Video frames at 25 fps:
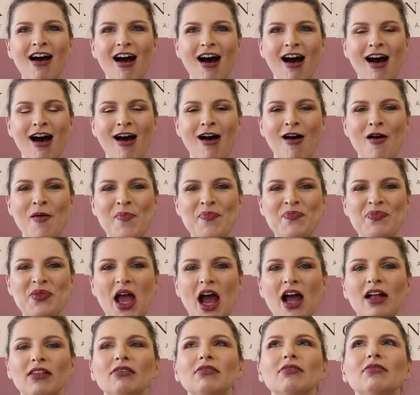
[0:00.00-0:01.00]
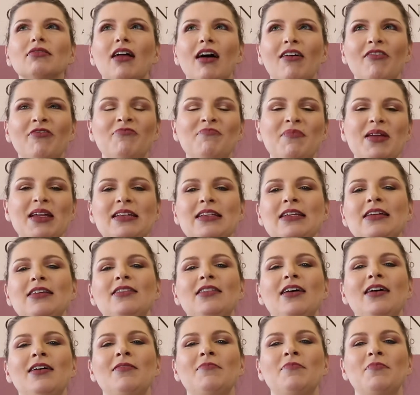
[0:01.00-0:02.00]
I love making
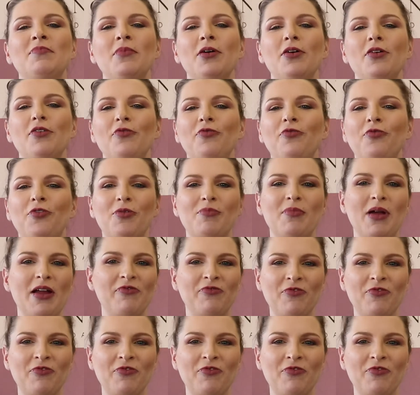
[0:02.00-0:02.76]
them for my